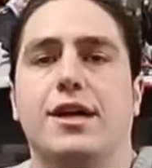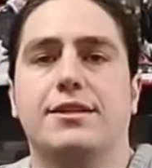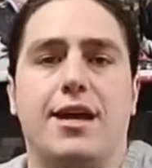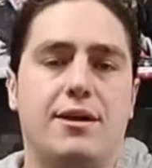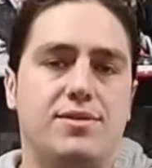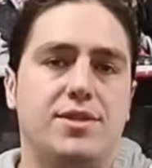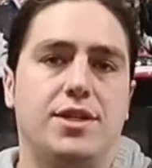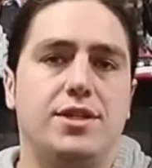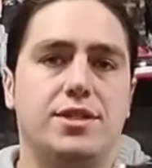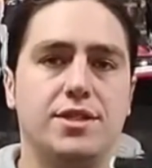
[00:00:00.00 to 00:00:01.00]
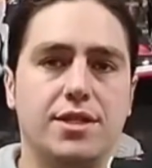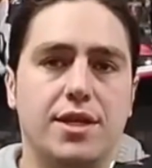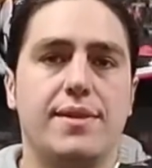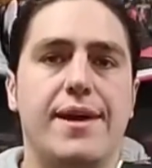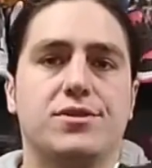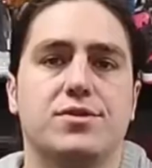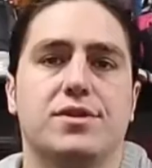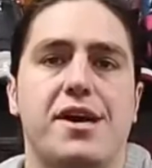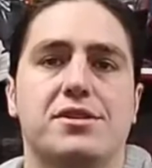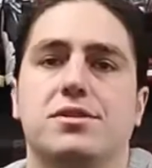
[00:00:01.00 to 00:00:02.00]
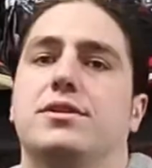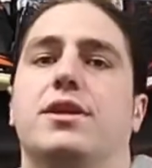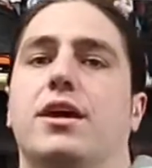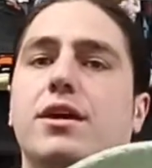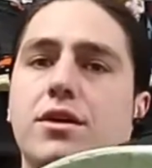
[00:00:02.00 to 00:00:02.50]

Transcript: how times change. And that's what's last on the day